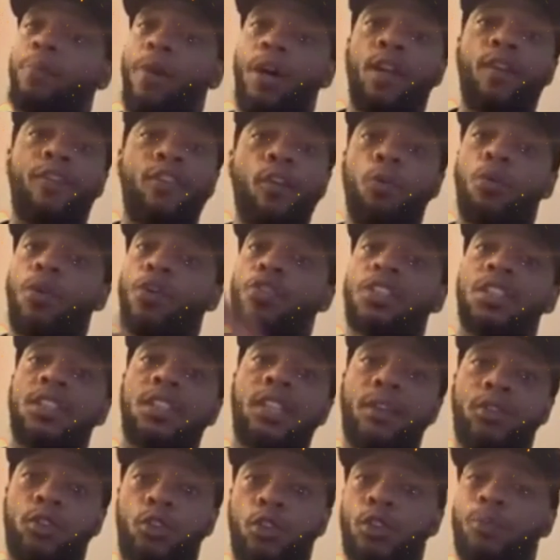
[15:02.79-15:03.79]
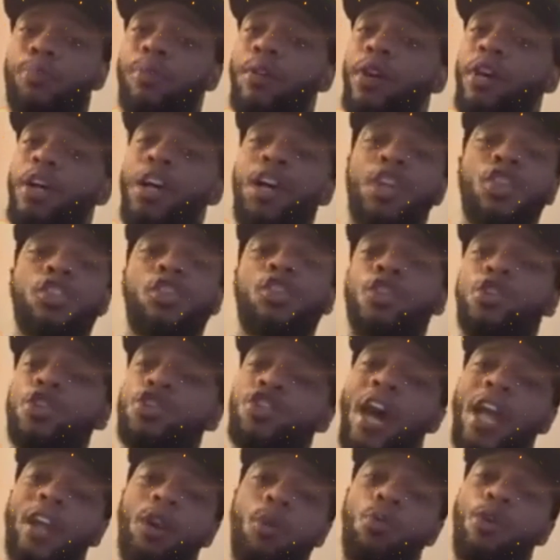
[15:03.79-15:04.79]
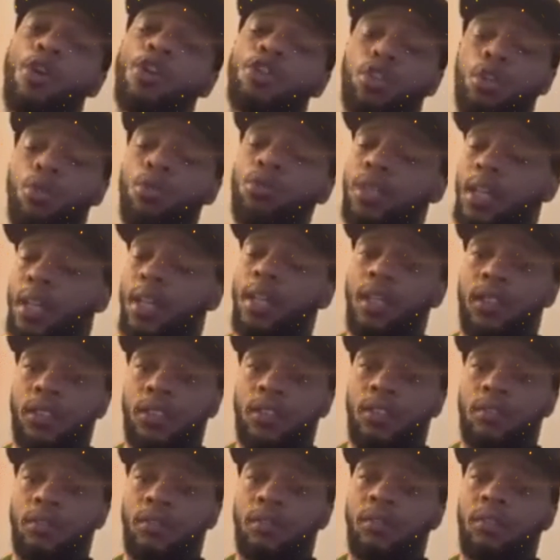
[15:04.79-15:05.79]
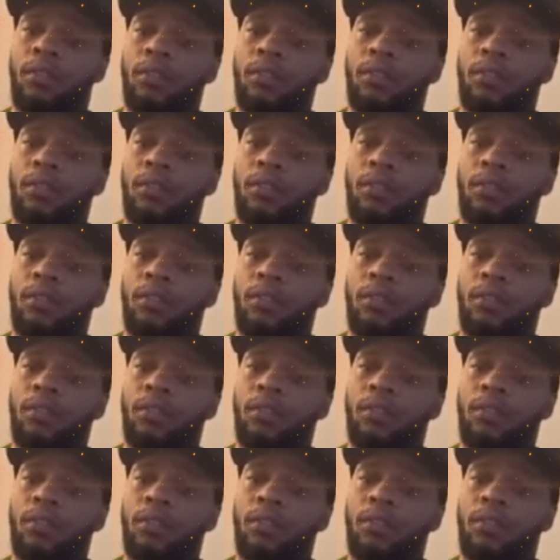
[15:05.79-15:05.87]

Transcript: Better for worse, and death do us part. So you try to work through things.